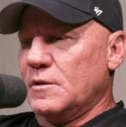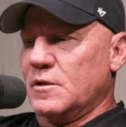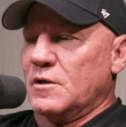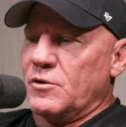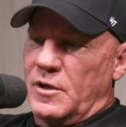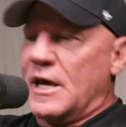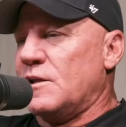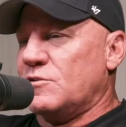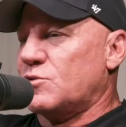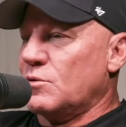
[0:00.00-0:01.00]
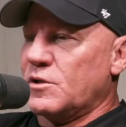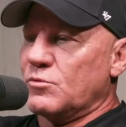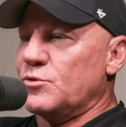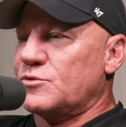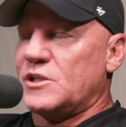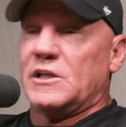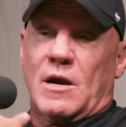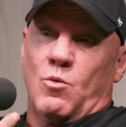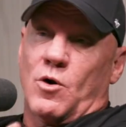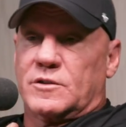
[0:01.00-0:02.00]
You get into a little routine.
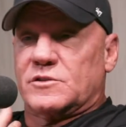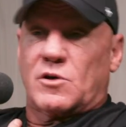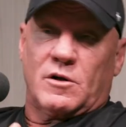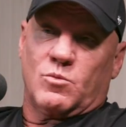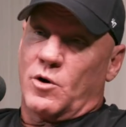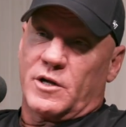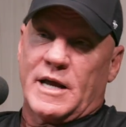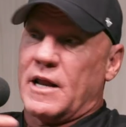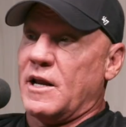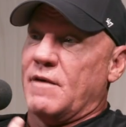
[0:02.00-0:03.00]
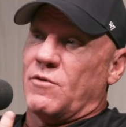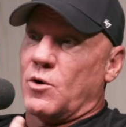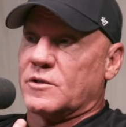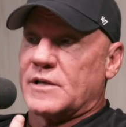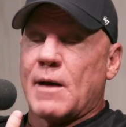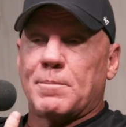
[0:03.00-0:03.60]
Started working out. I never worked out